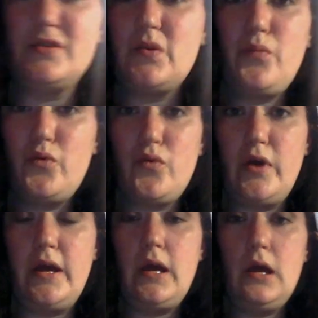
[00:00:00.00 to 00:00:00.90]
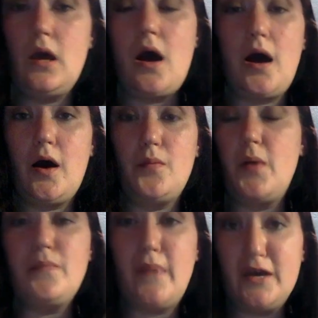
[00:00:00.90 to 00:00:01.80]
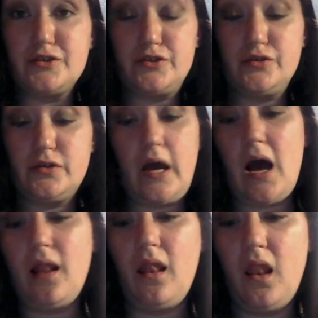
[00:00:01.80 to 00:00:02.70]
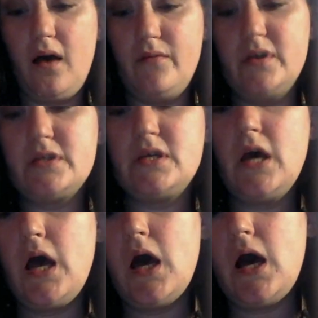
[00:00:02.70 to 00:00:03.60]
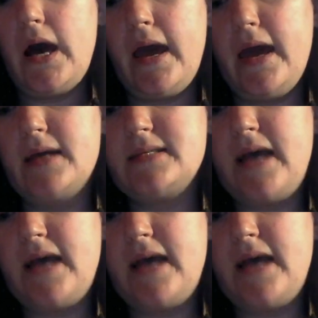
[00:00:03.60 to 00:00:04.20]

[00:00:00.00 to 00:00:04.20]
is pre-measured. I love it. A